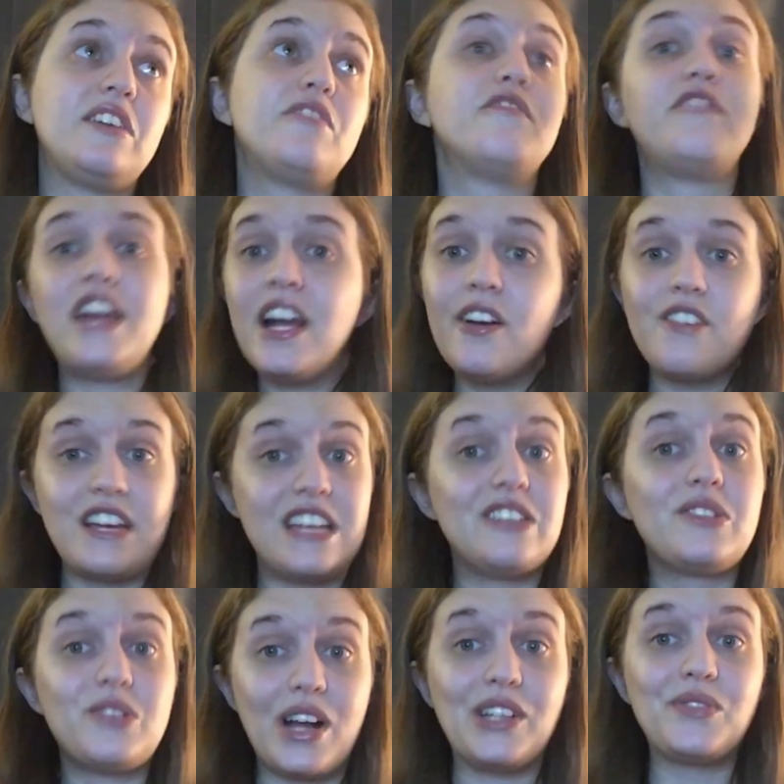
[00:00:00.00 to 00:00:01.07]
very
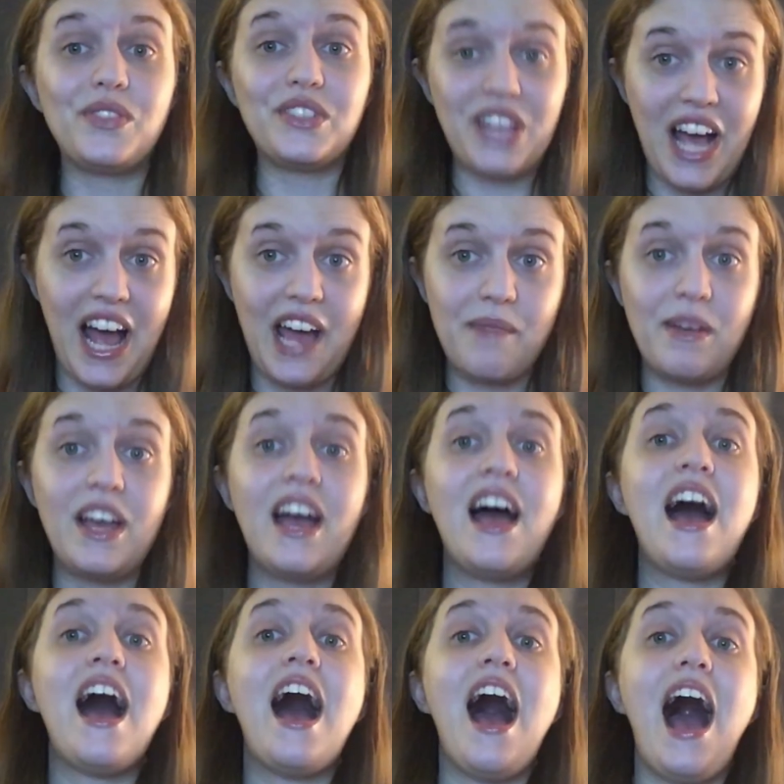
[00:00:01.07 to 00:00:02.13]
stressful time.
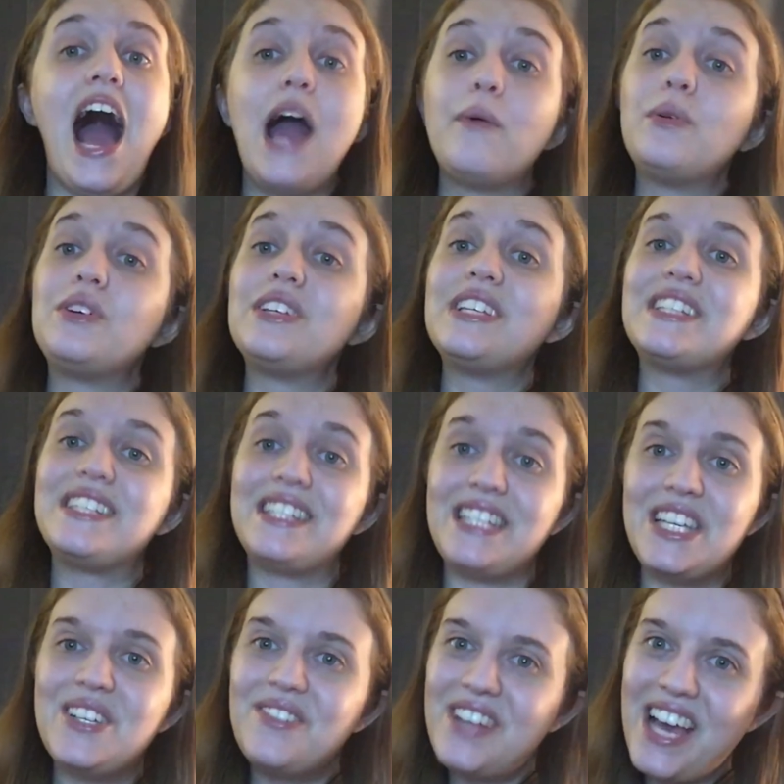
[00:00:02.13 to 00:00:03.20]
I will
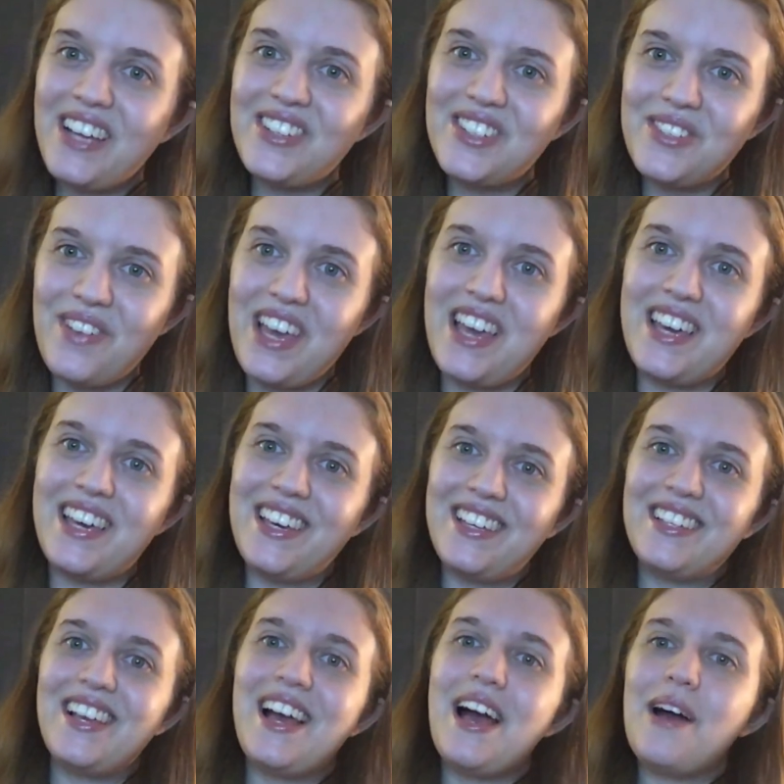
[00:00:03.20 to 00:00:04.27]
see you next week.
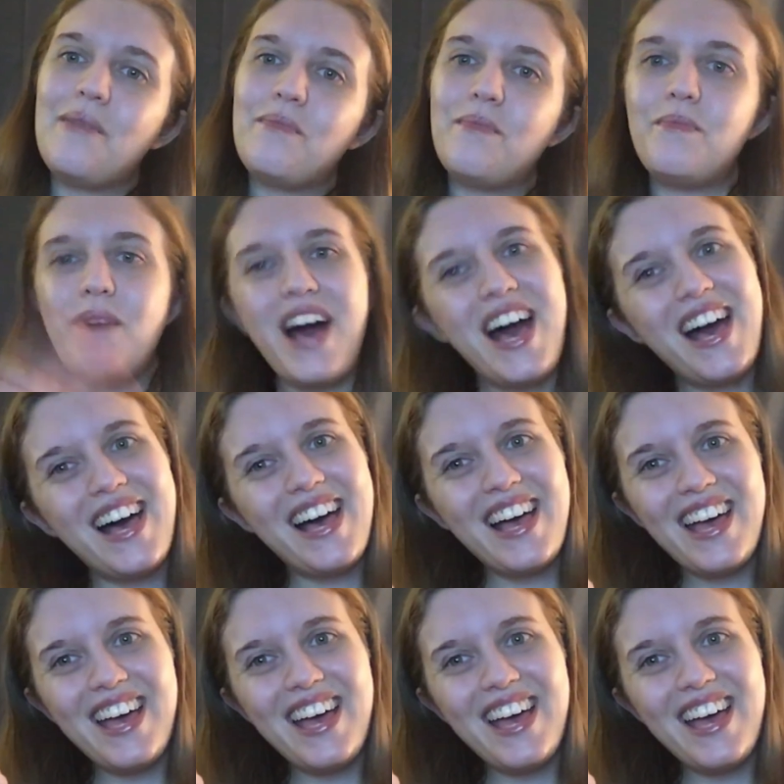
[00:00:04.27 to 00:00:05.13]
Bye!